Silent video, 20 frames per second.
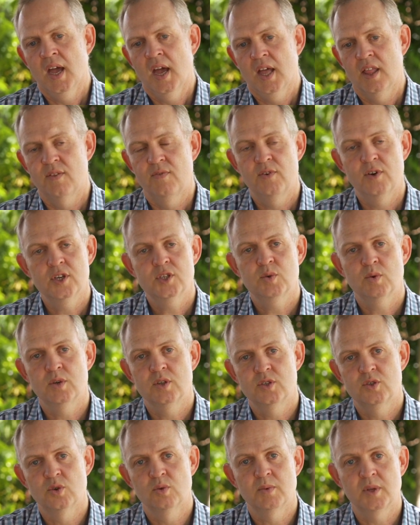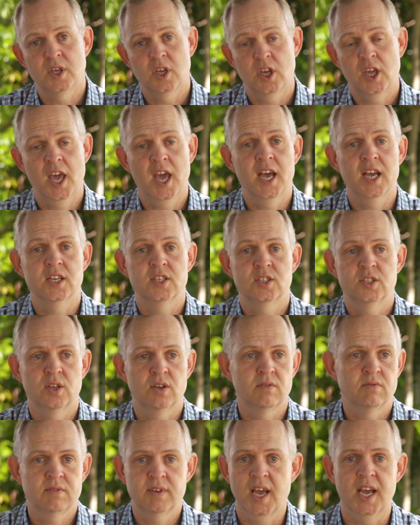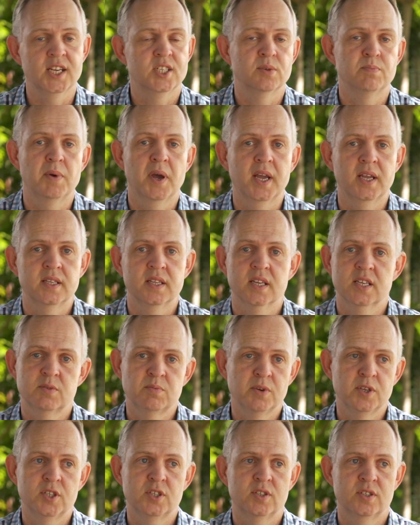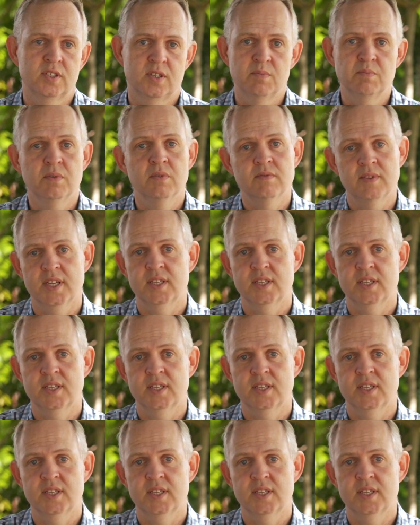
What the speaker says: And the first one is normally cash, so cash at bank. Now that's pretty simple.